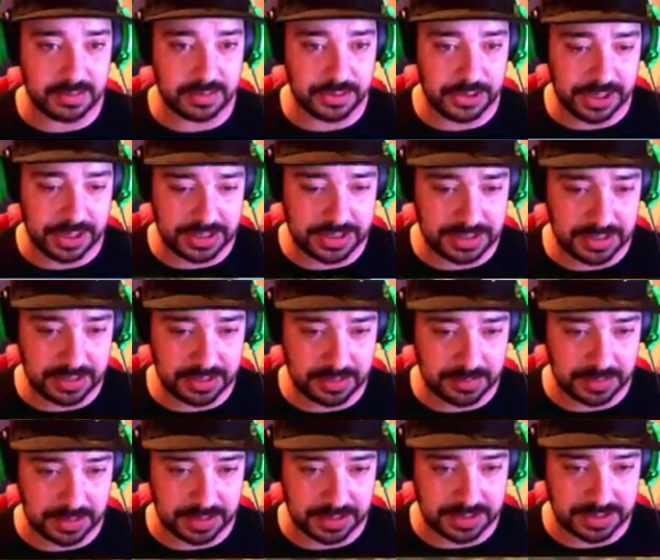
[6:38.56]
Oh shit, this is the
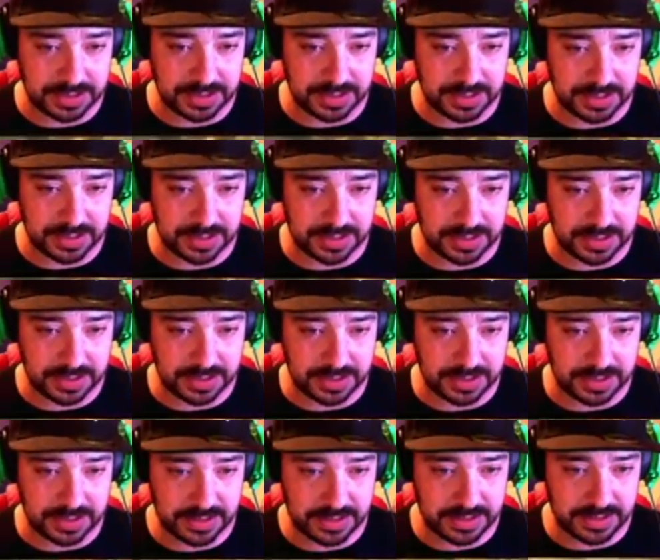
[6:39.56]
obelisk.
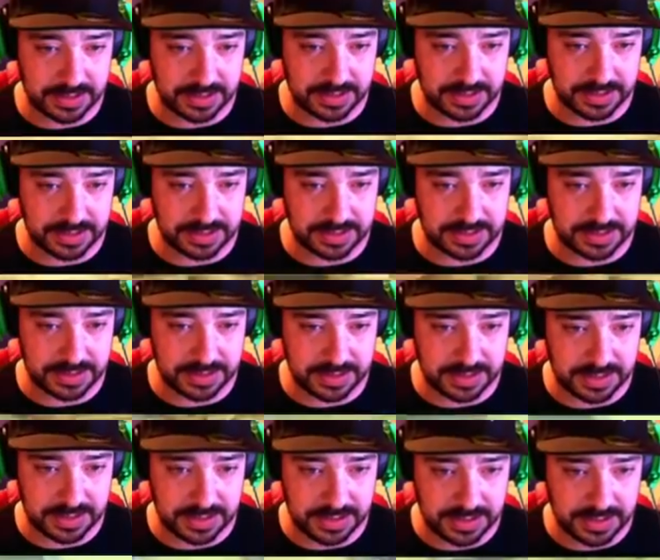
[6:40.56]
Nice.
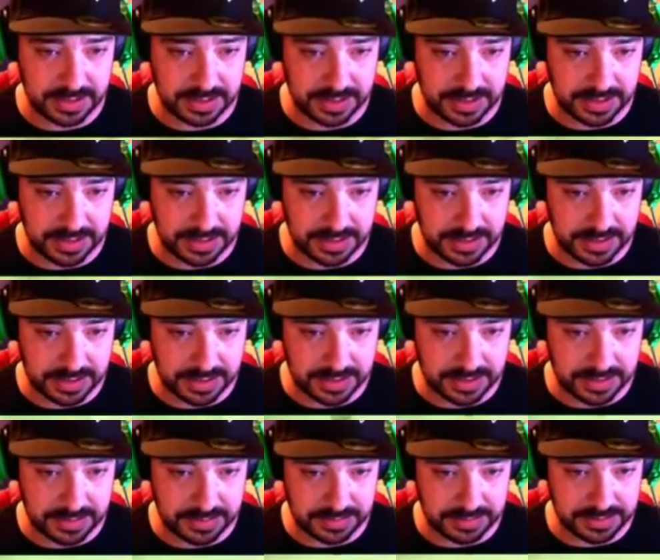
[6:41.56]

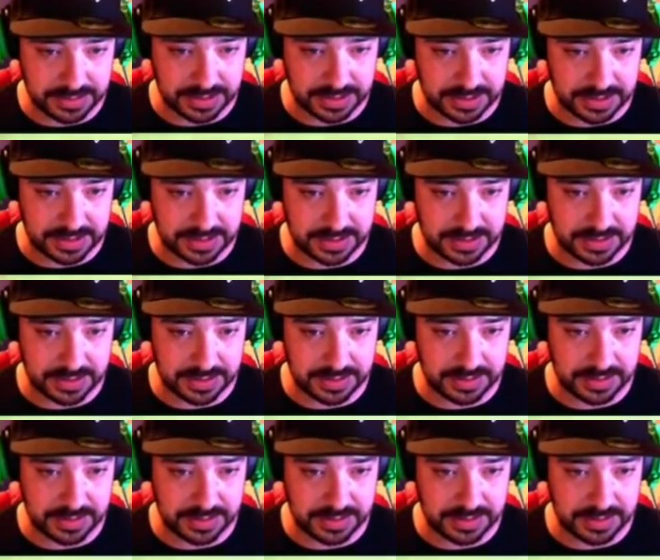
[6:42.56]
What's this?